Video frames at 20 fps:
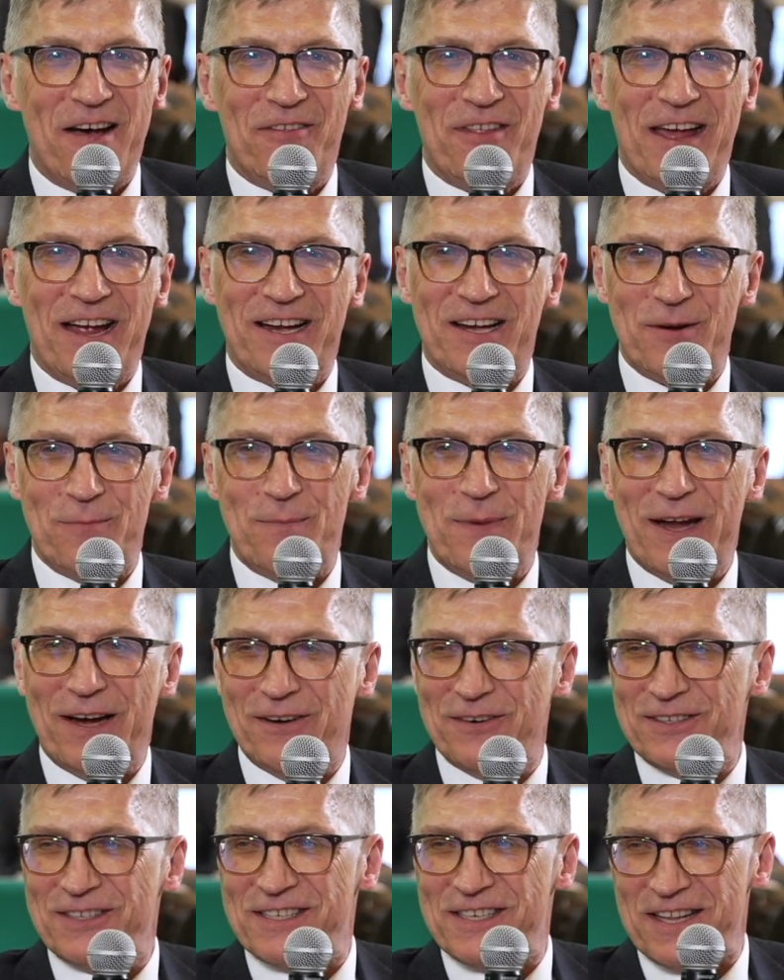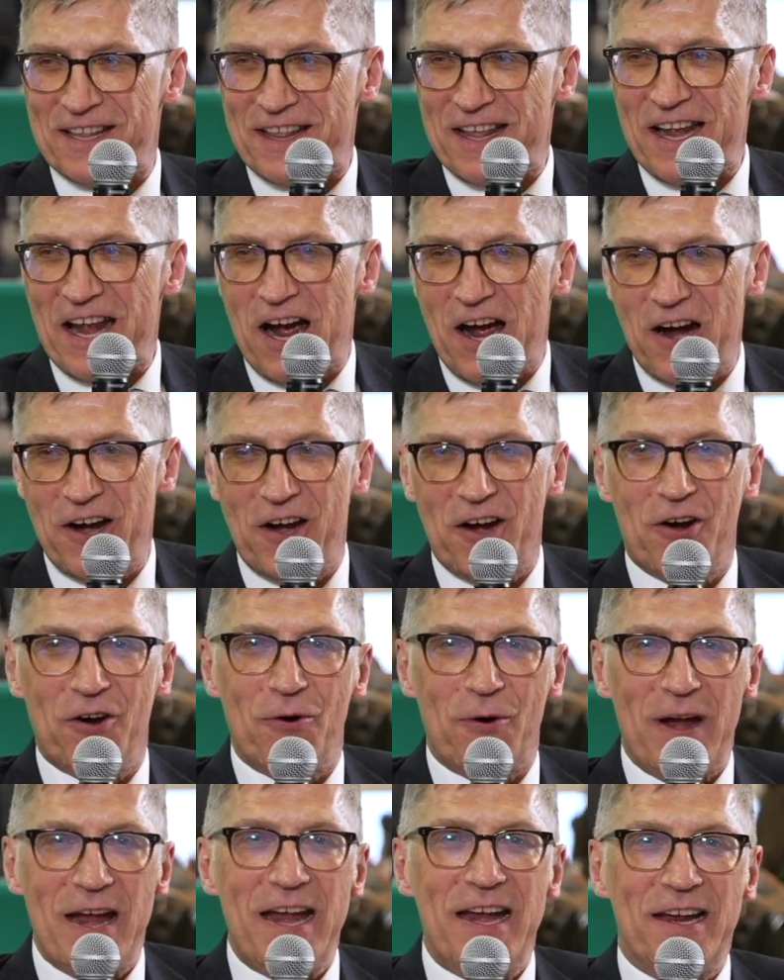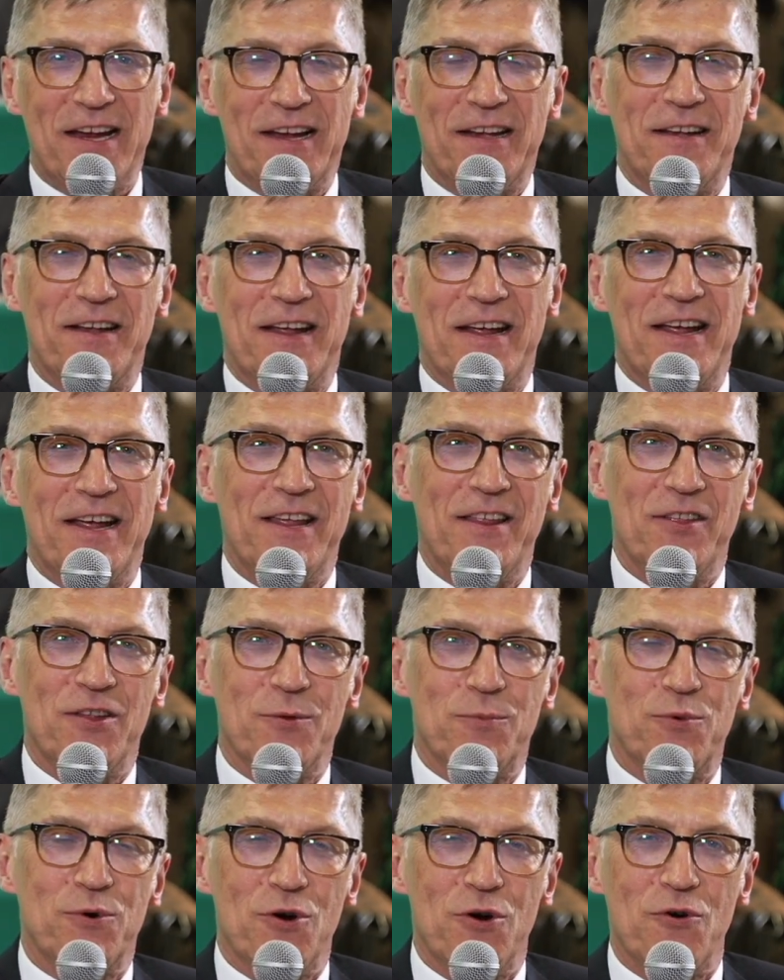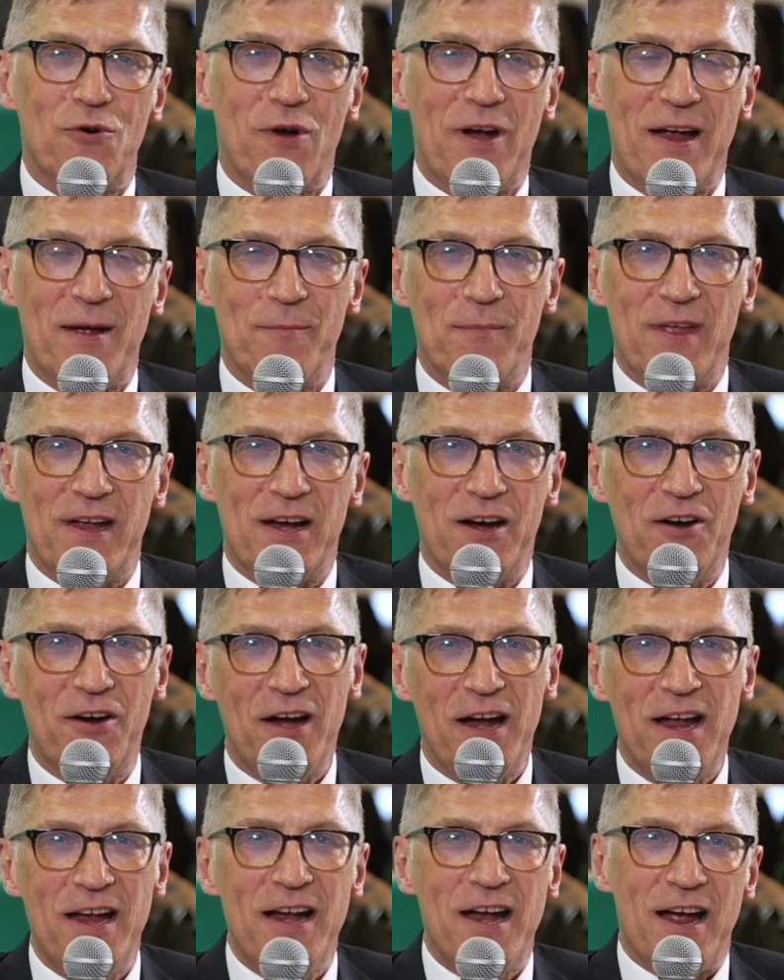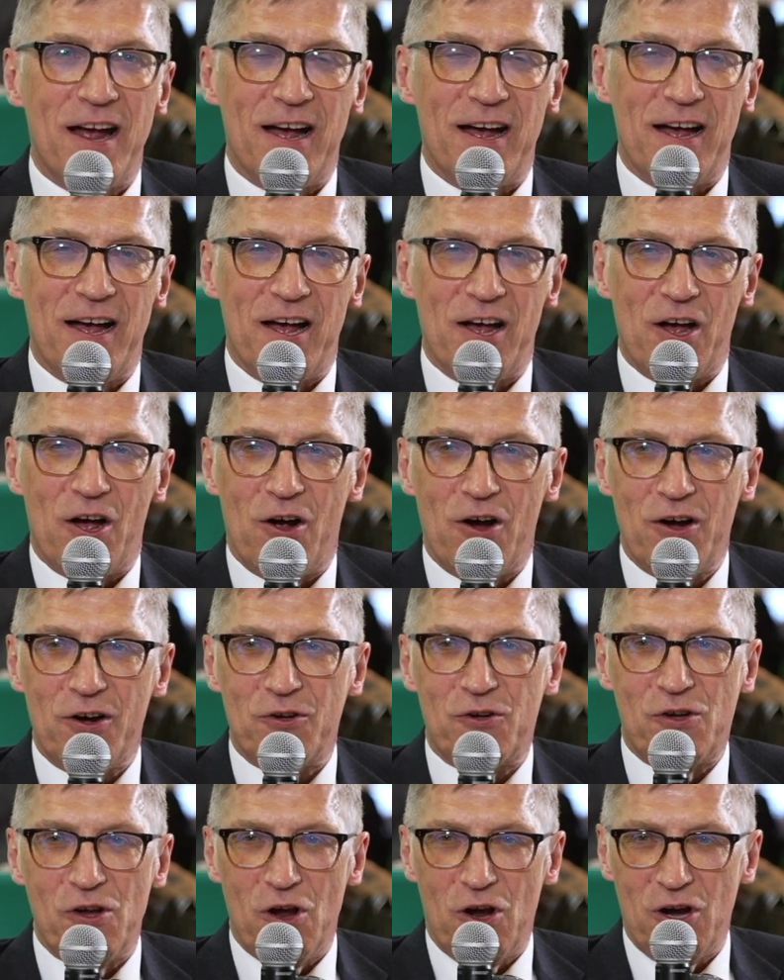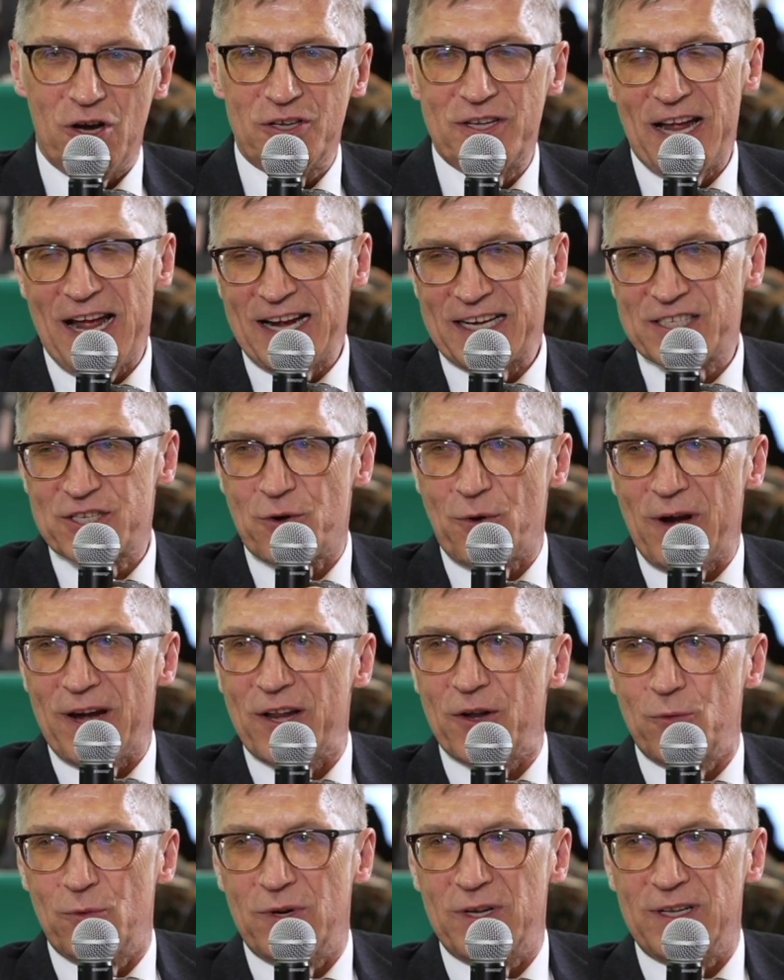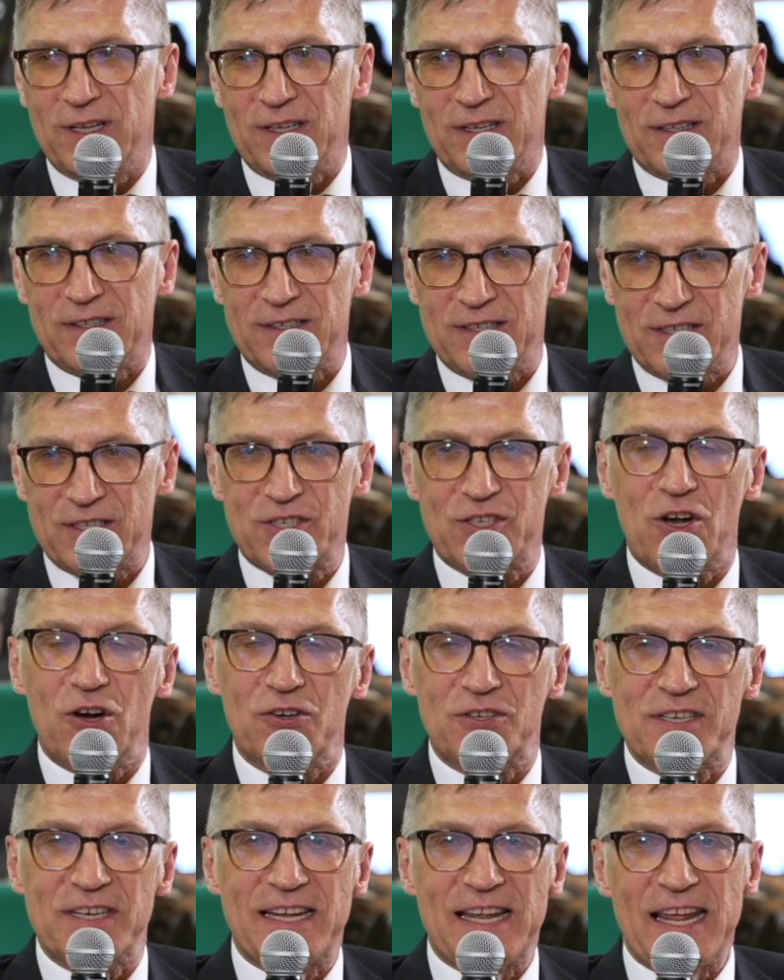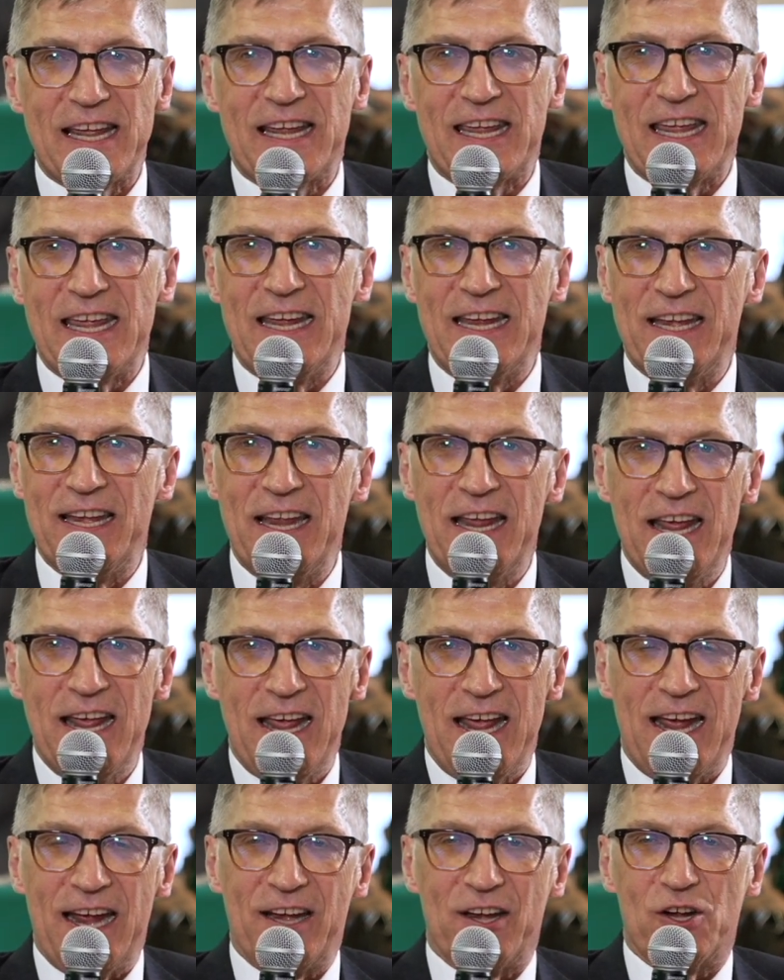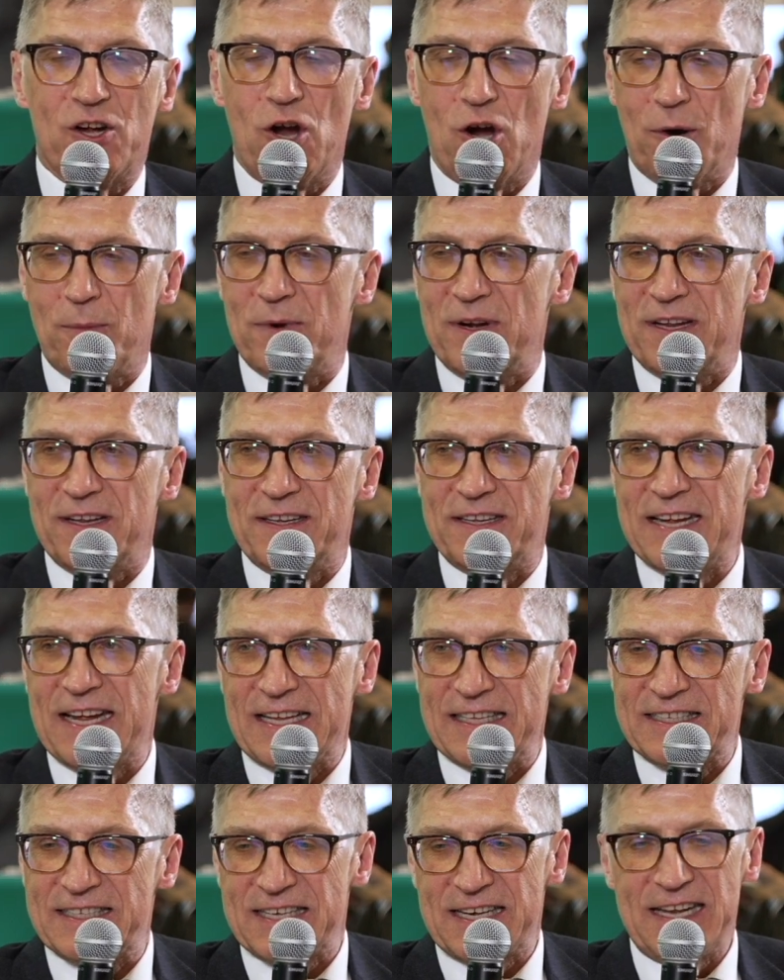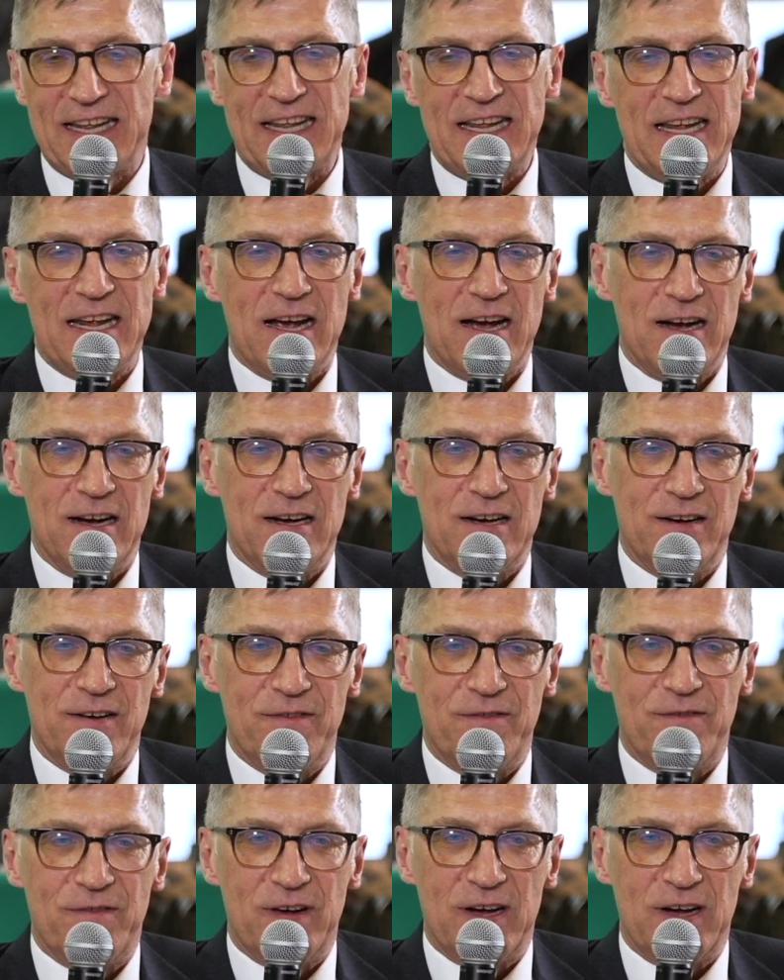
that compares to the IRA and the program there. Our tax credit will start to kick in at a carbon intensity of